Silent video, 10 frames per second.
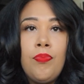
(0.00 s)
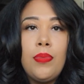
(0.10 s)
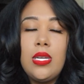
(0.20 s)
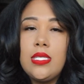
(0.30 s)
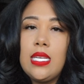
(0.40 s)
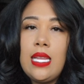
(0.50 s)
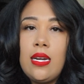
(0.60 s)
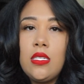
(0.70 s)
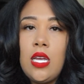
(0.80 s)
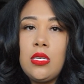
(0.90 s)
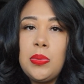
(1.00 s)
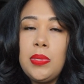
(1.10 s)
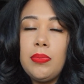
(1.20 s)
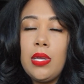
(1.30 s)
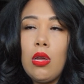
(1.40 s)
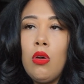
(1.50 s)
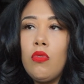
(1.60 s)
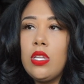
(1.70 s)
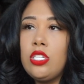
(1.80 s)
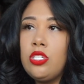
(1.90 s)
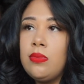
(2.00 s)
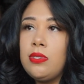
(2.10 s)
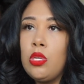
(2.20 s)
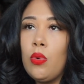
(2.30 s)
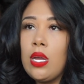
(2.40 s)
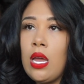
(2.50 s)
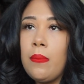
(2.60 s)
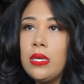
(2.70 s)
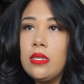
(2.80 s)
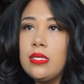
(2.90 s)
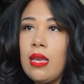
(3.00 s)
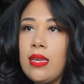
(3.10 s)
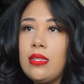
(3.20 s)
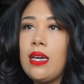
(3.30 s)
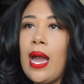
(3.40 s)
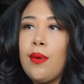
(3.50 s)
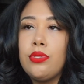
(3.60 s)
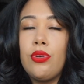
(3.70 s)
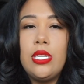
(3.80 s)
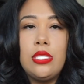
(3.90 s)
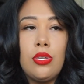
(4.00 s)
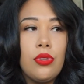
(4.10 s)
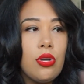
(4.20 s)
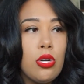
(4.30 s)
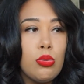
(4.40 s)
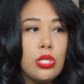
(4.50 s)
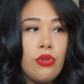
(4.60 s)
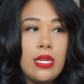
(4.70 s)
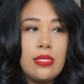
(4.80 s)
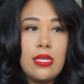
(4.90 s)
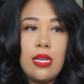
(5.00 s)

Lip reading: Because a lot of times people are like, oh, relationships didn't work out because like the guy was crazy or the girl was crazy.